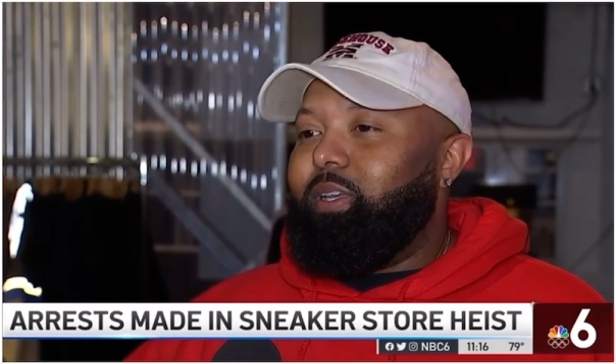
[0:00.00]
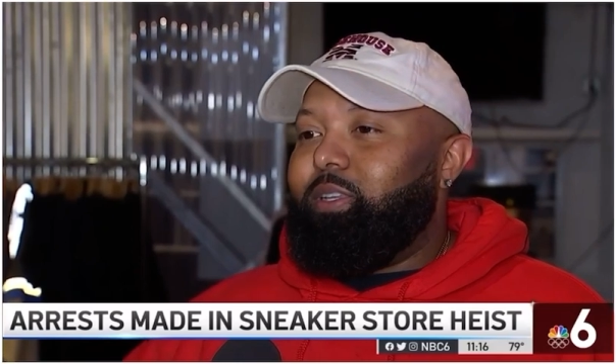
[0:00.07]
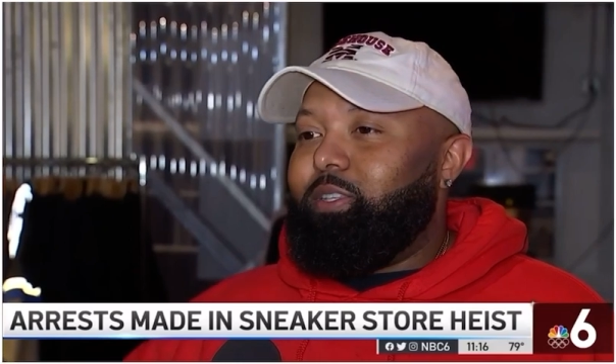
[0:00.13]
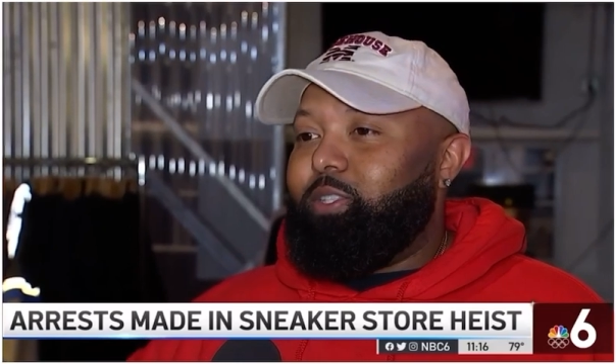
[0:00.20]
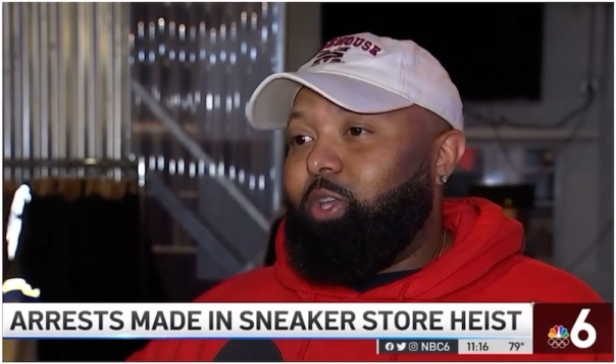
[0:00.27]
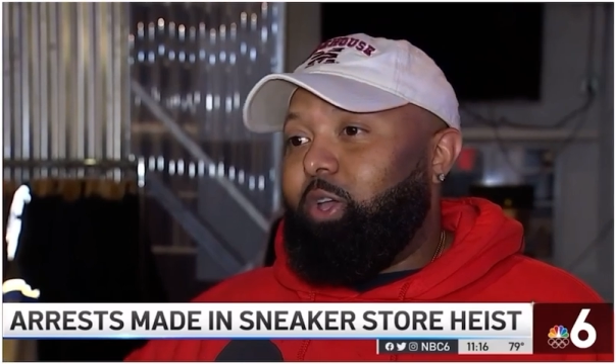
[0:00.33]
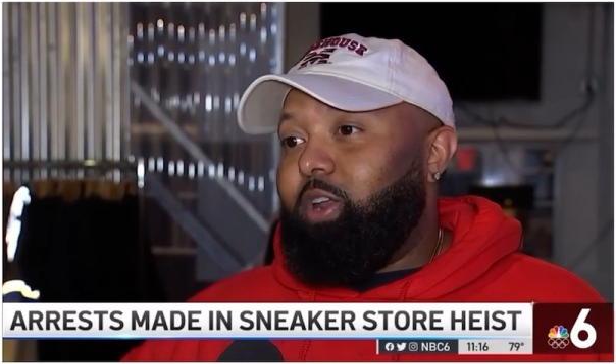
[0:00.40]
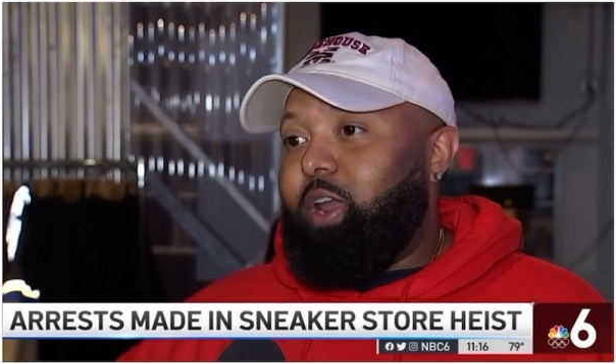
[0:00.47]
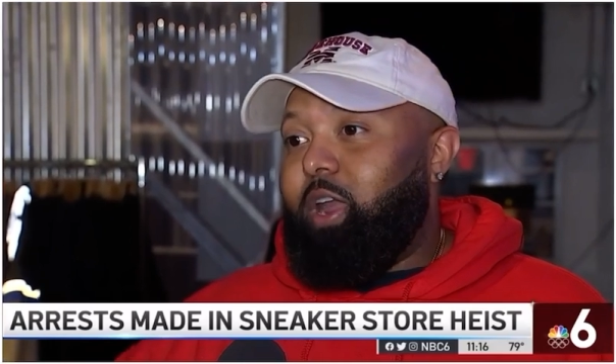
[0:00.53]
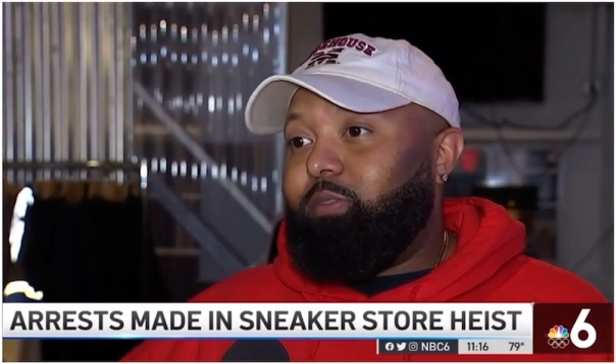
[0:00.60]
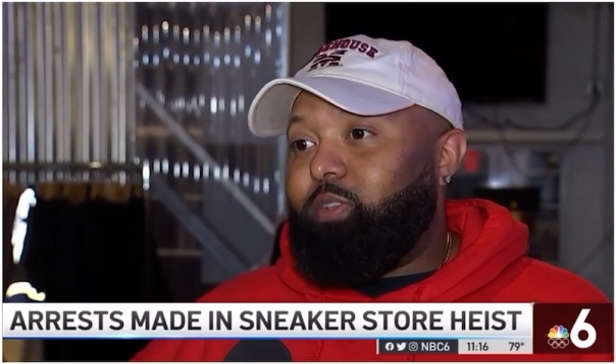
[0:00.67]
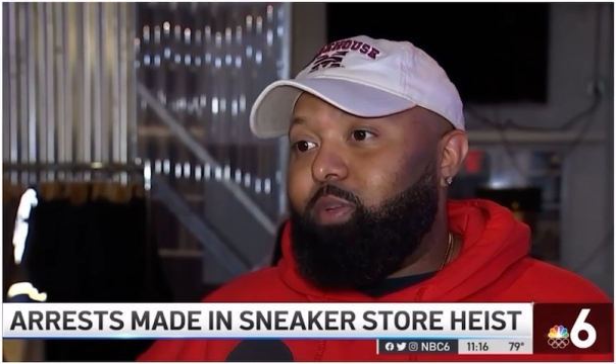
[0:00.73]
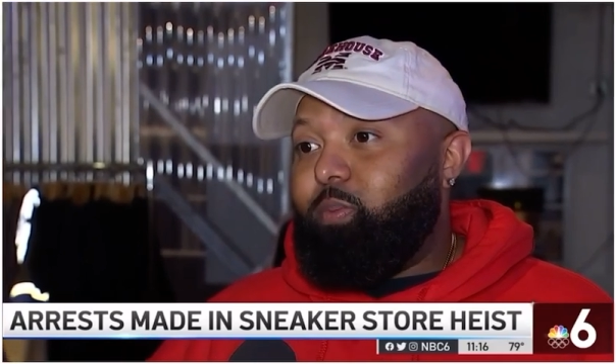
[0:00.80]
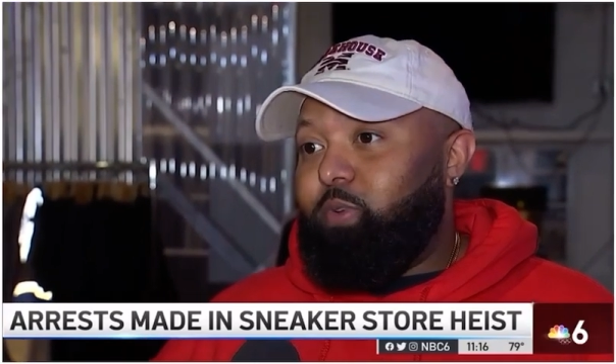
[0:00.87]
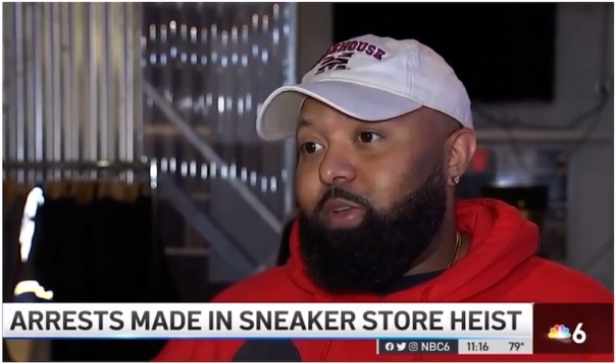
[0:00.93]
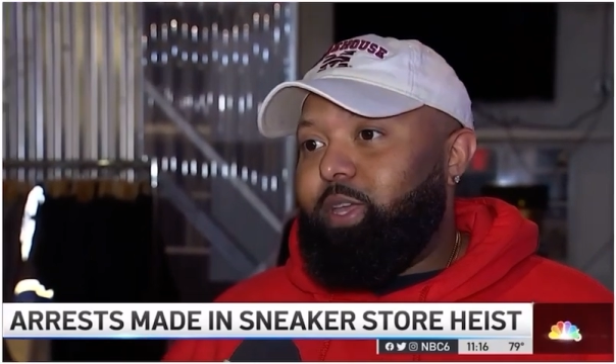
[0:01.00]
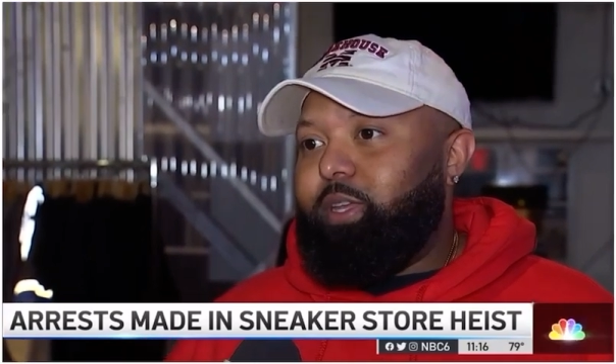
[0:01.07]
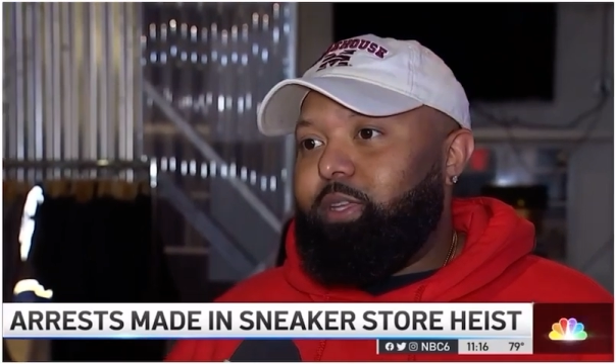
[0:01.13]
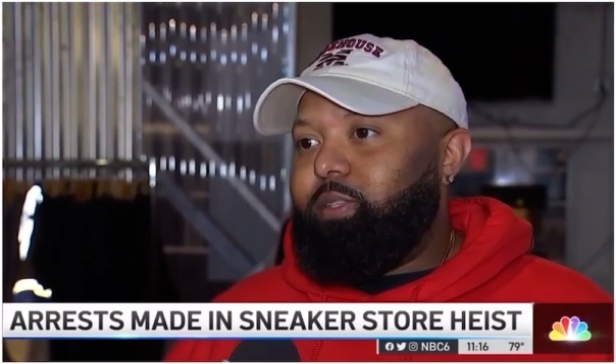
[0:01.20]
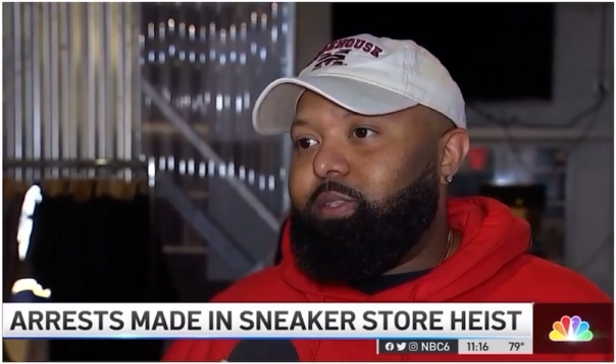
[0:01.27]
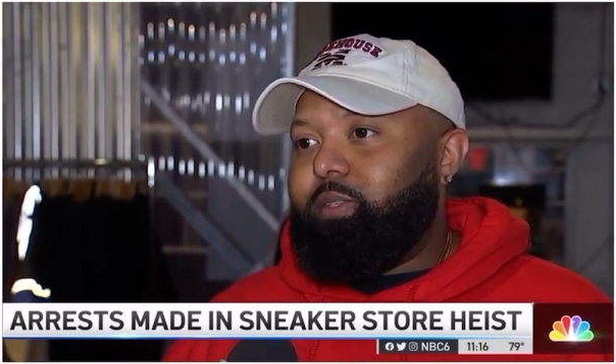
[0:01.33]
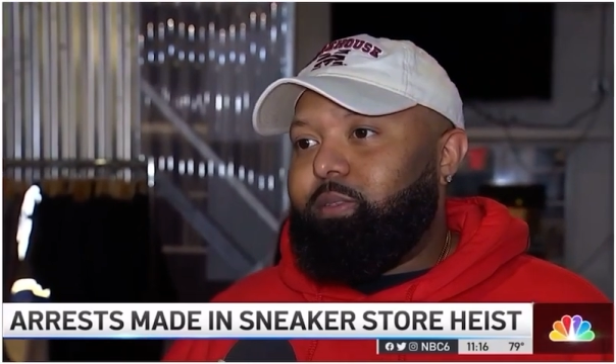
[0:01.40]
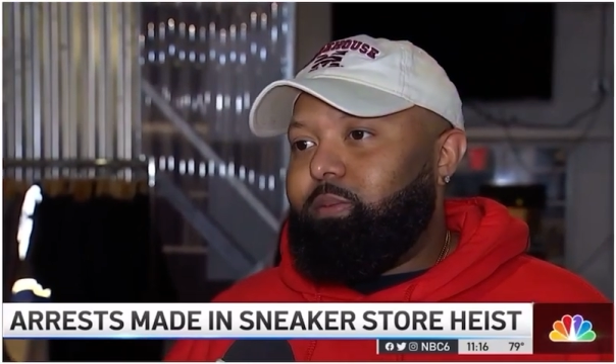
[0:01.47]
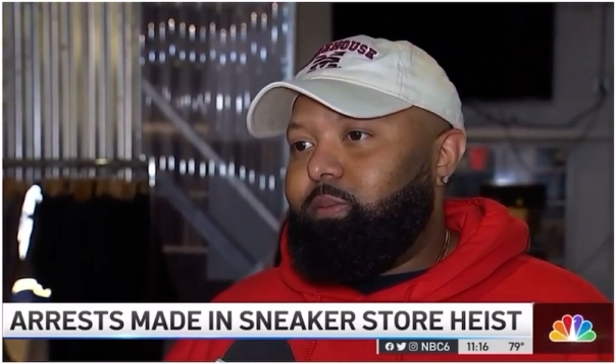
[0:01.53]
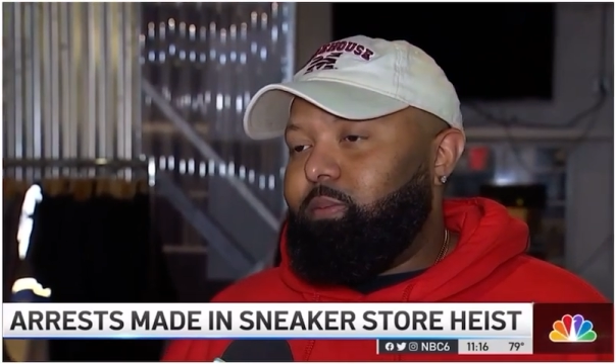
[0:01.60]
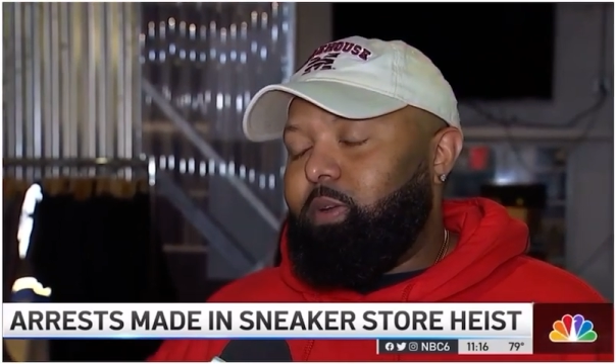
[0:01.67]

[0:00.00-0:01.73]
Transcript: sought after brands